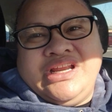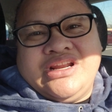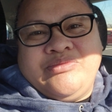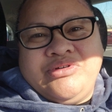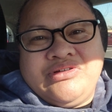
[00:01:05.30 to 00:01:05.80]

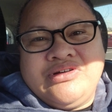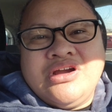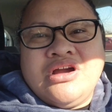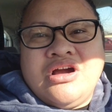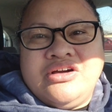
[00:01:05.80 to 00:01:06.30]
number
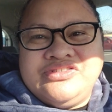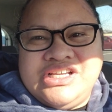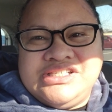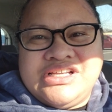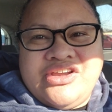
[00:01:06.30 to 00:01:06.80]
of
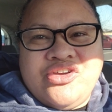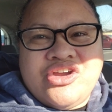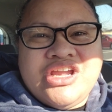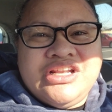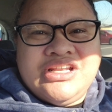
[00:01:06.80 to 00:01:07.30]
days that
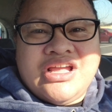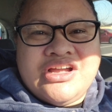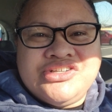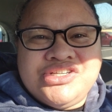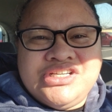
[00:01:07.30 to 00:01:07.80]
you're in the
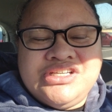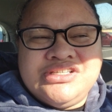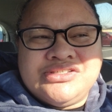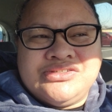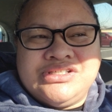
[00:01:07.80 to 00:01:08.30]

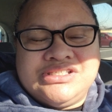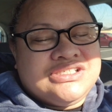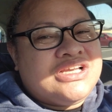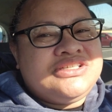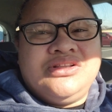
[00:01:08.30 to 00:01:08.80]
country. So there's
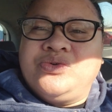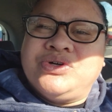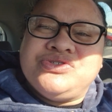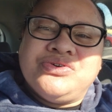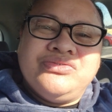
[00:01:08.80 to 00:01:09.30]
tasi,
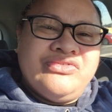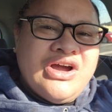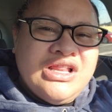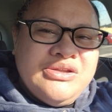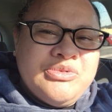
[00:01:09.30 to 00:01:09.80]
lua,
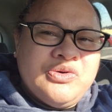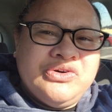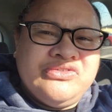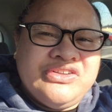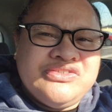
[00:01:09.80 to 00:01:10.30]
tolofa, lima,
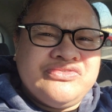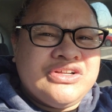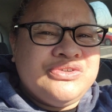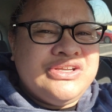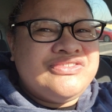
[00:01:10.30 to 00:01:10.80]
ono, fitu,
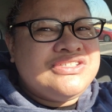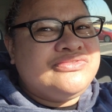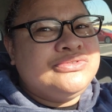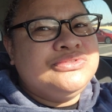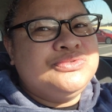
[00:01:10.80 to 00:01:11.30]
valu, iwa,
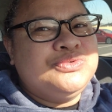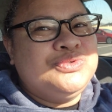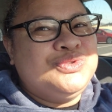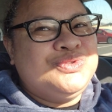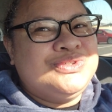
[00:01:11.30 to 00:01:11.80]

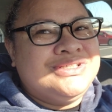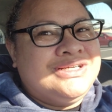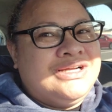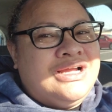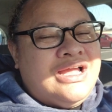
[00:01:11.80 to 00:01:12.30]
sefulu,
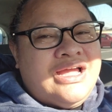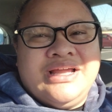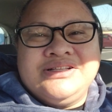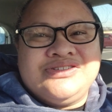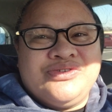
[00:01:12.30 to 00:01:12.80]

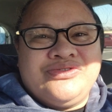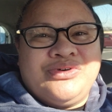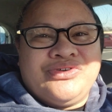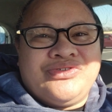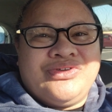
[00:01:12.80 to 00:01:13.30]
and so
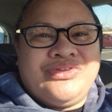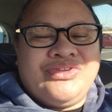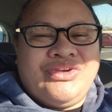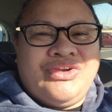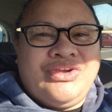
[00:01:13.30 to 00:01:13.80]
forth.
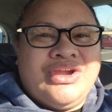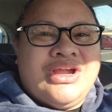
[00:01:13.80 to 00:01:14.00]
So